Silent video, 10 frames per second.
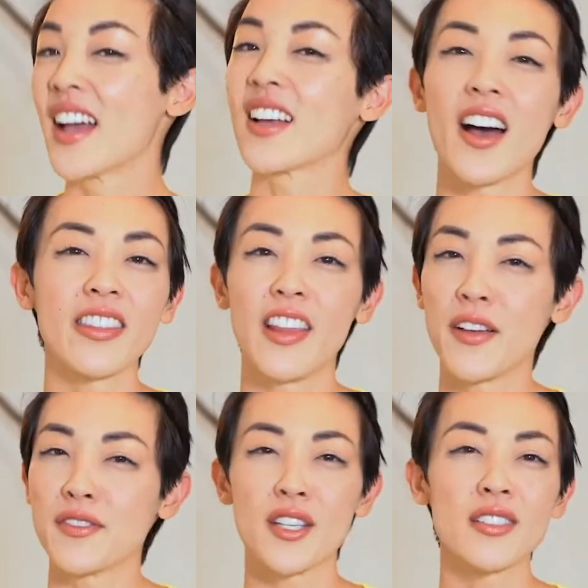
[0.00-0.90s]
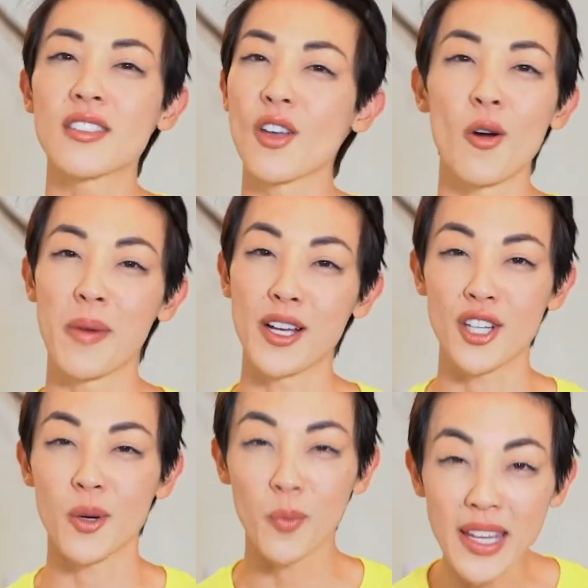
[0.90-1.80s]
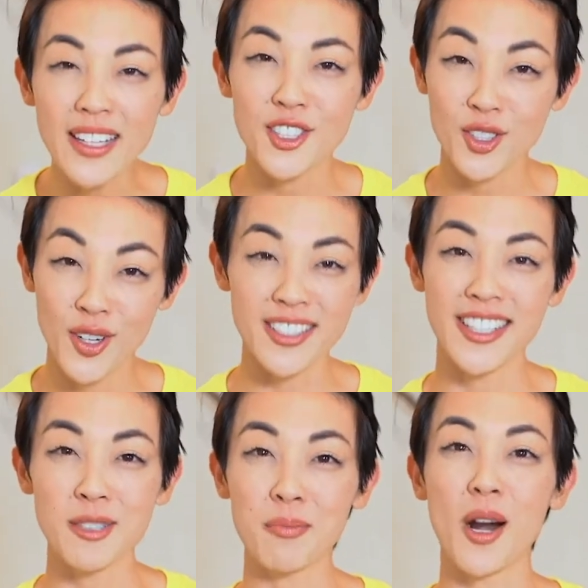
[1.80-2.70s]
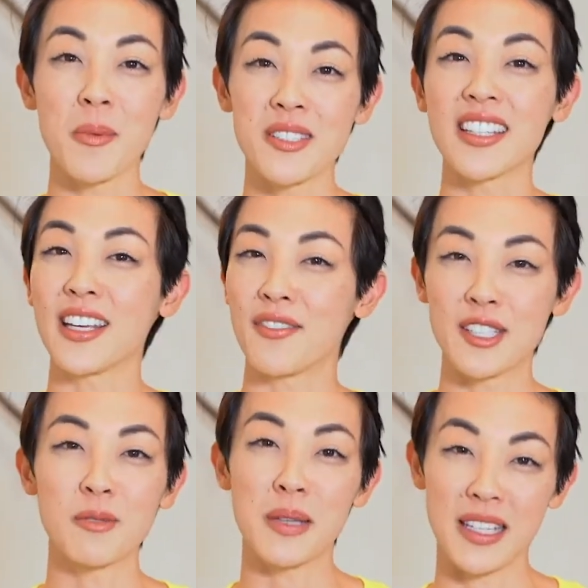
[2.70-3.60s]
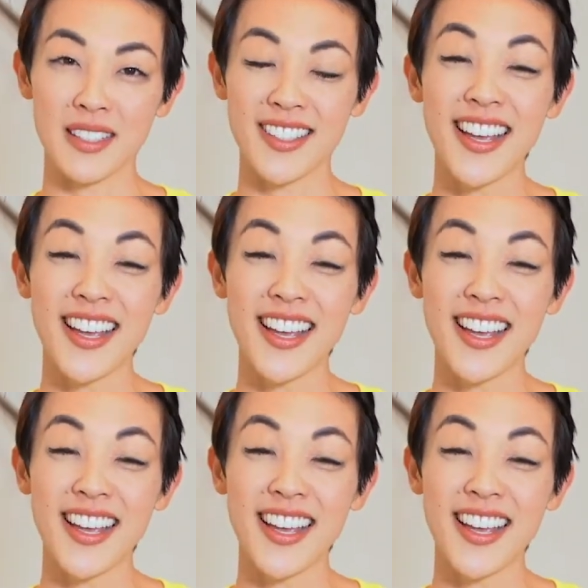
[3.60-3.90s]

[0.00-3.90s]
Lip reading: God loves us so much, and we can trust His promise to give us peace.